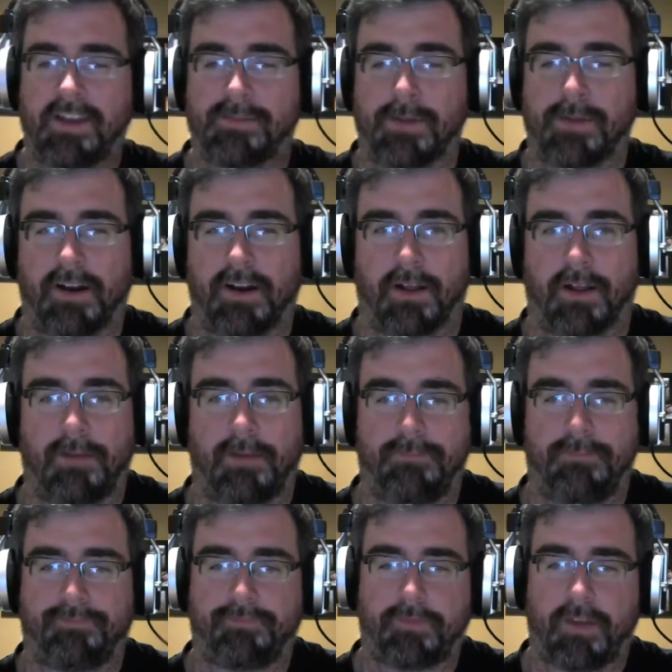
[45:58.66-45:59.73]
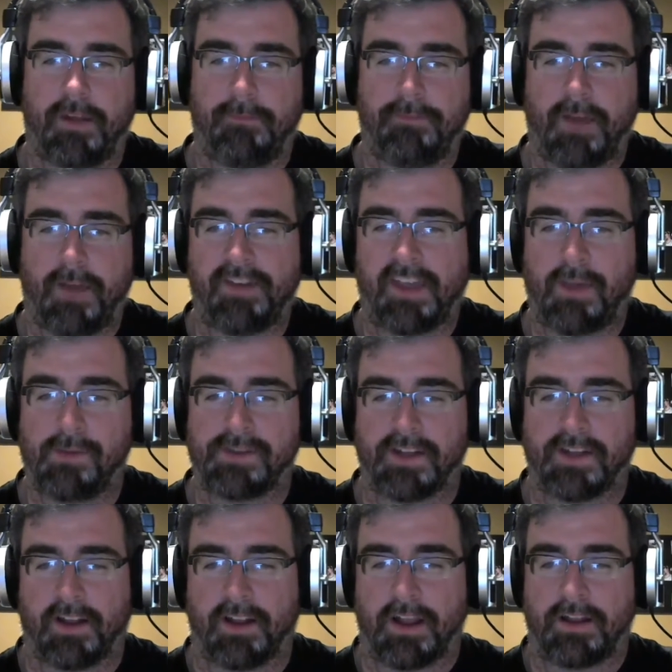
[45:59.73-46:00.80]
he's been a little. Fan. I think he was
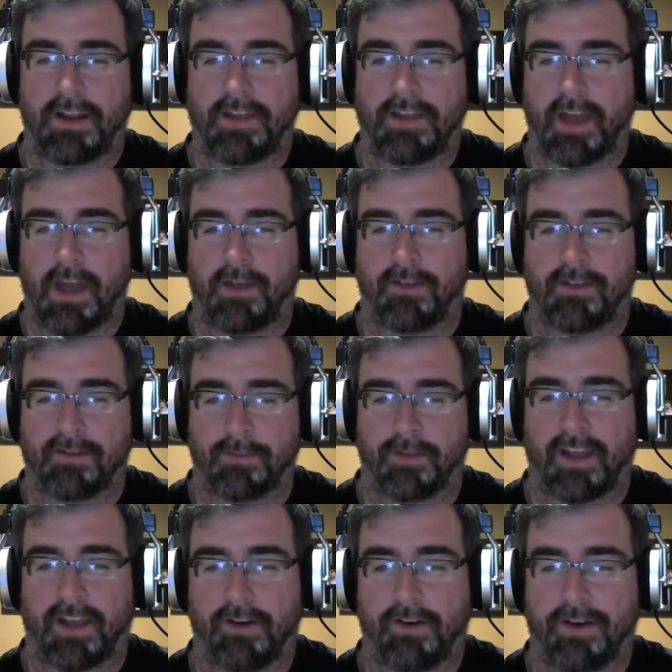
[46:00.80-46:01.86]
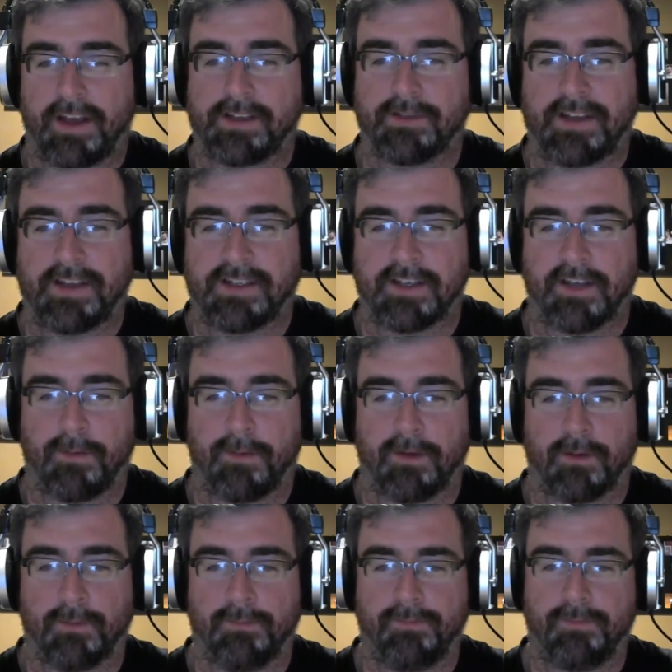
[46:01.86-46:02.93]
in some of the later days of ECW.